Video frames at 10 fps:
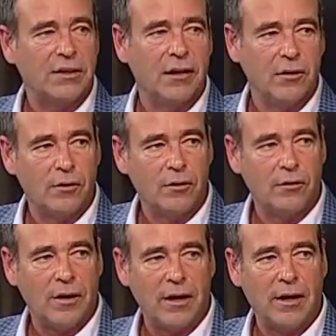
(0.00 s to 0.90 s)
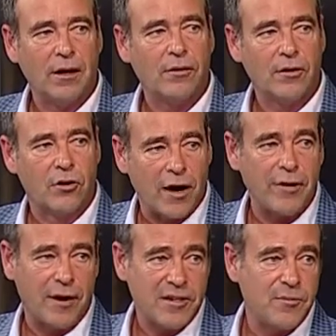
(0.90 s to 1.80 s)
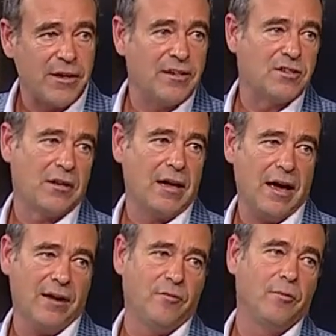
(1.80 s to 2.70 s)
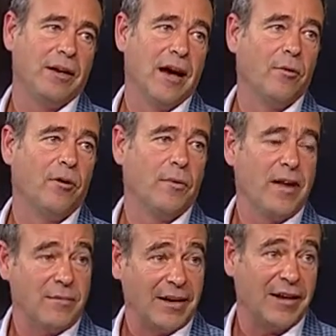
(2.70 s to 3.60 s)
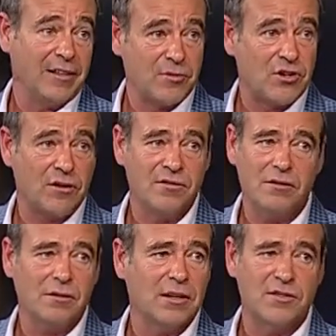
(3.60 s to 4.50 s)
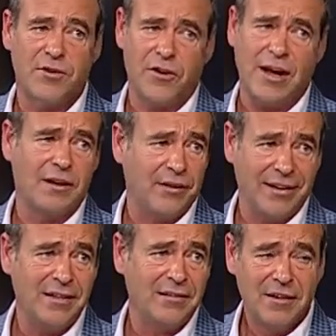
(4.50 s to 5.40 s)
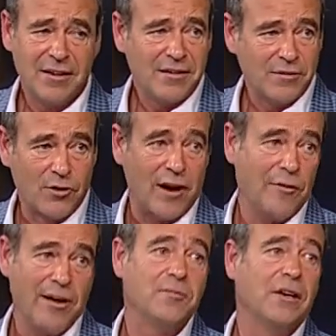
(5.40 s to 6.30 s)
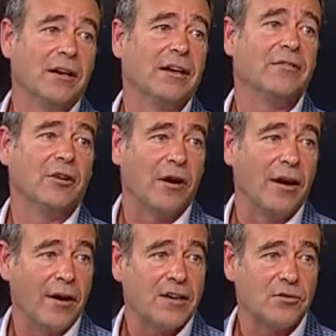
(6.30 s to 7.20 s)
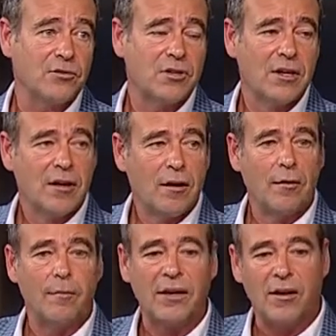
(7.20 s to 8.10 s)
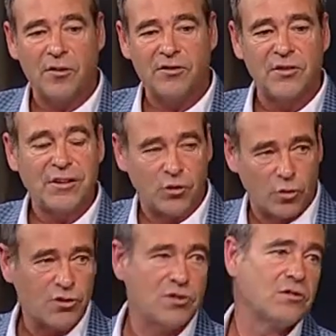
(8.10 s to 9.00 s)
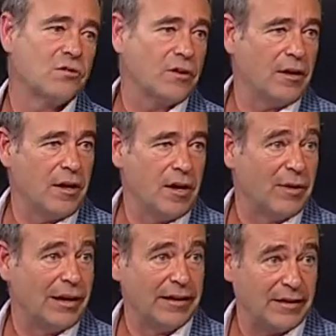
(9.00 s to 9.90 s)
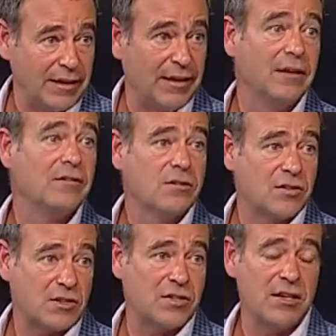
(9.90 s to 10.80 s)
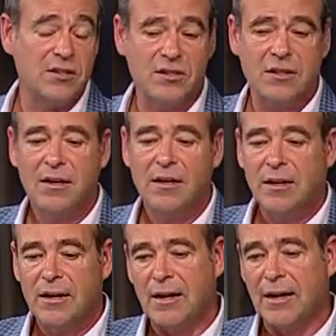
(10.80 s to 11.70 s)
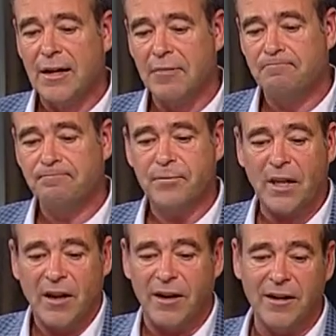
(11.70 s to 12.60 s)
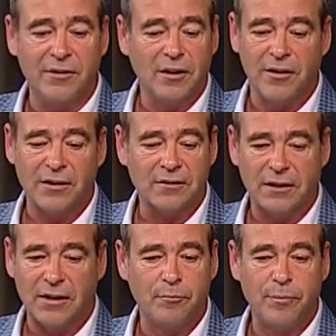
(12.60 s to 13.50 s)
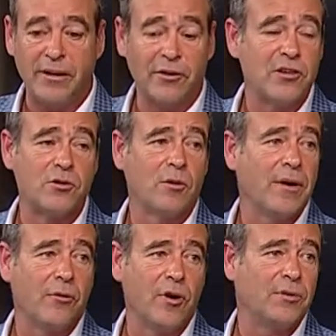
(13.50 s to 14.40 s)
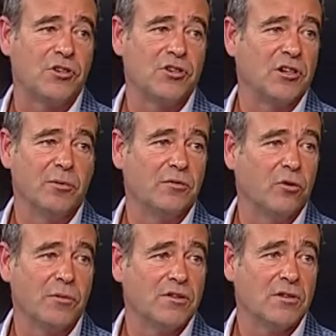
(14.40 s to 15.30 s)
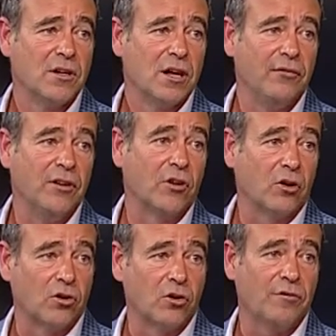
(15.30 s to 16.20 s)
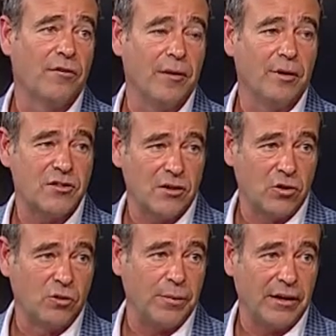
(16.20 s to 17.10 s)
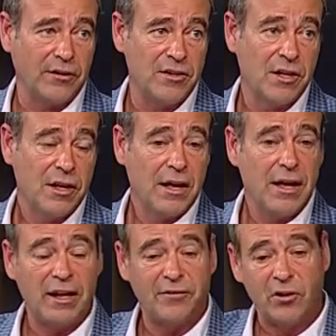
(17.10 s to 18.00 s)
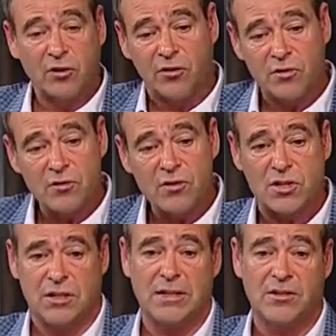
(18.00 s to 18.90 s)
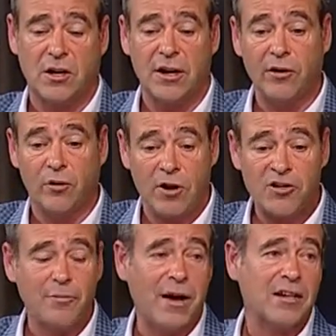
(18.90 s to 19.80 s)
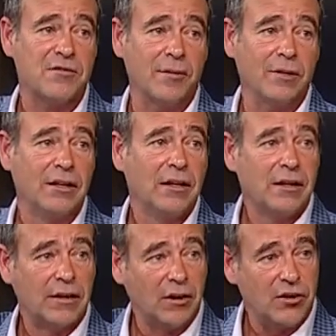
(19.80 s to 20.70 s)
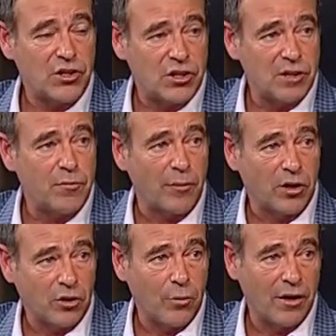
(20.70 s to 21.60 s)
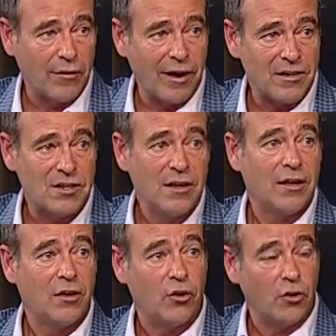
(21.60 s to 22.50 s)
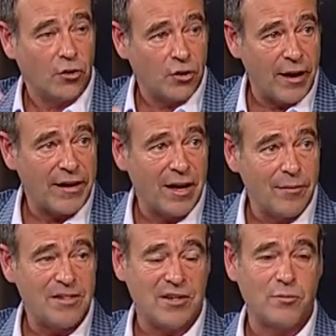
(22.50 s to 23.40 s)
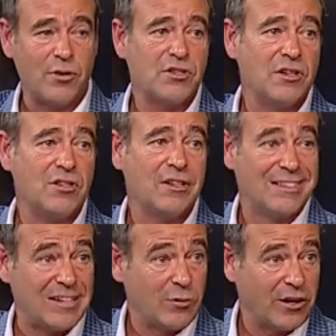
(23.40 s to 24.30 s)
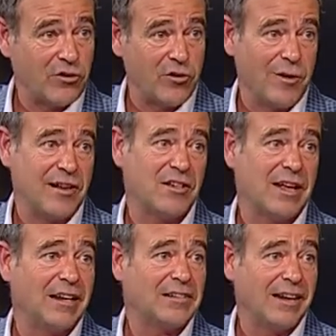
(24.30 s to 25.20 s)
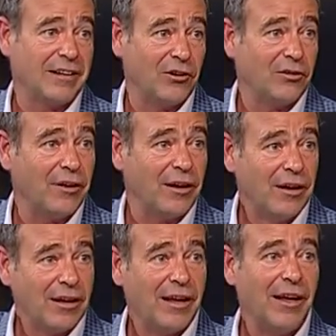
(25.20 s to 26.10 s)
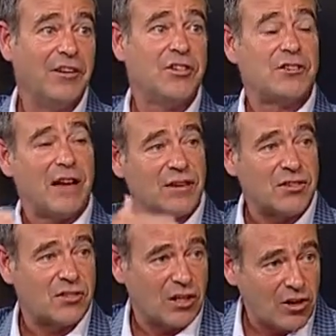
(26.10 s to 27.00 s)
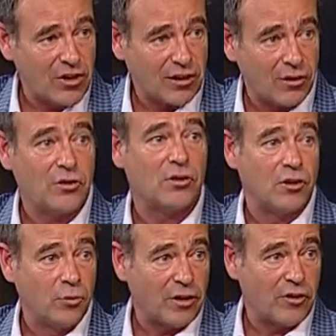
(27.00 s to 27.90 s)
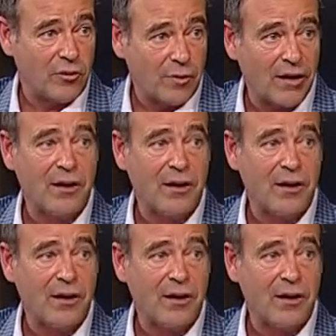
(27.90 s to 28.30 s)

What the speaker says: you know, where great race mares haven't been able to emulate themselves, and it's very hard for any great race mare to leave a great racehorse, but often their daughters emulate their success. I don't know, I think pedigree is all about repetition of performance. Yeah. You've got good families, good pedigrees, and if you look through Saida or Ocean Park's family, you know, she probably could have won a race. Her granddam Eastern Princess did win a group race and had it taken off her. Yeah. And she's a house sister to Crick, who did win a Group 1.